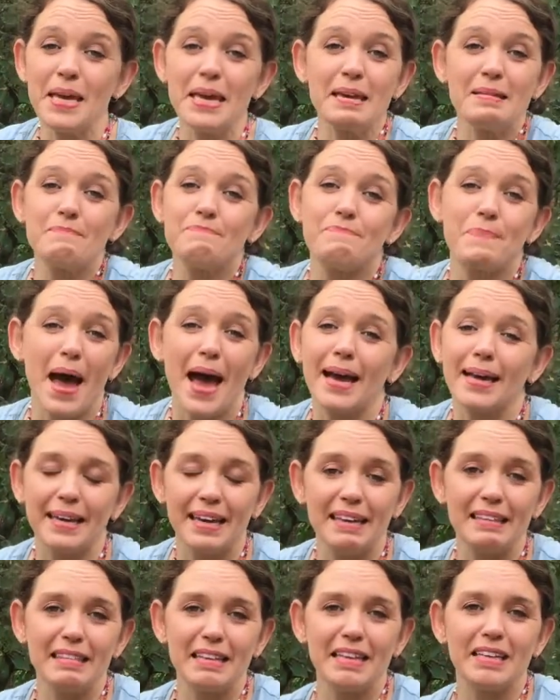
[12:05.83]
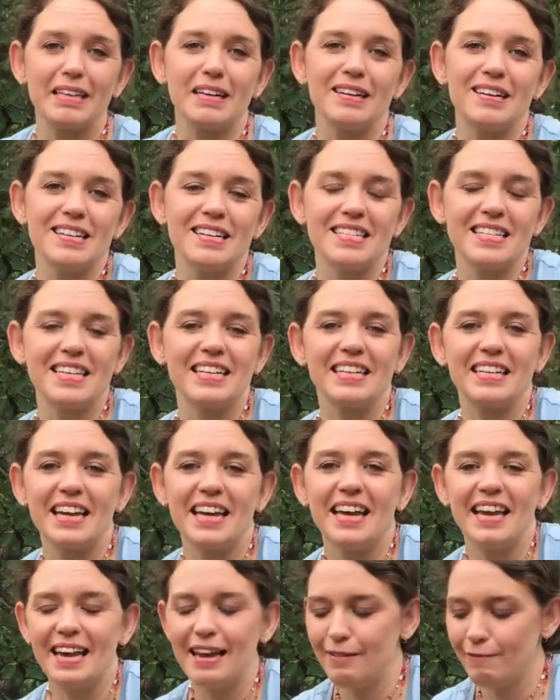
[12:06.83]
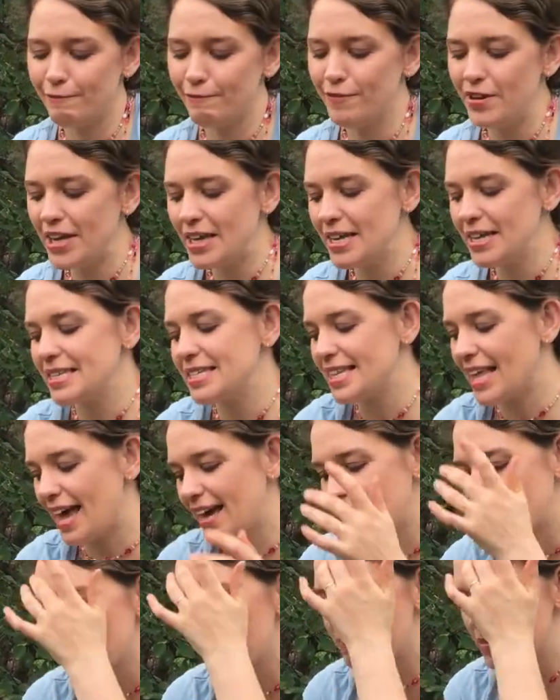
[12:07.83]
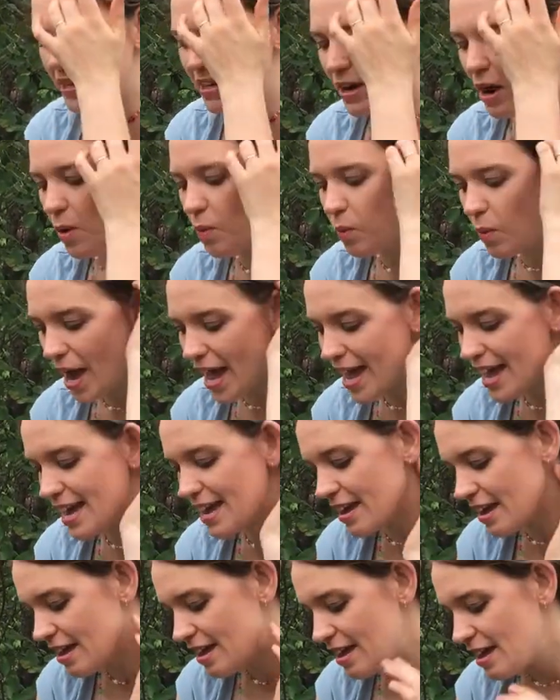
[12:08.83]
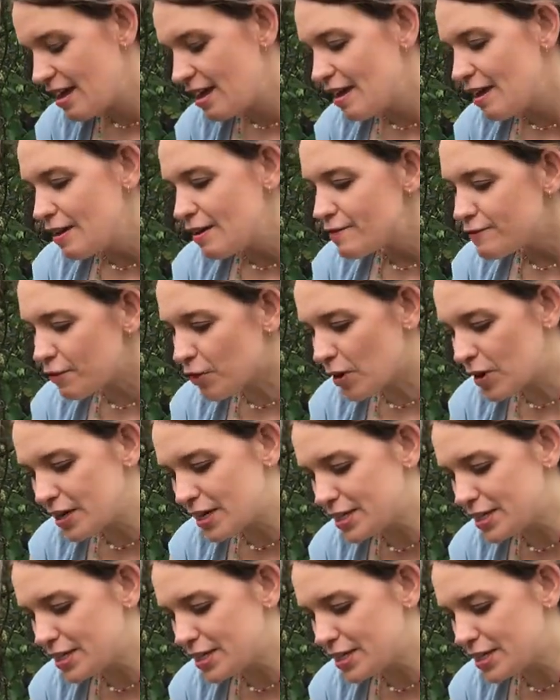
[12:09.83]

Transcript: being back in the garden. It feels like I've been away for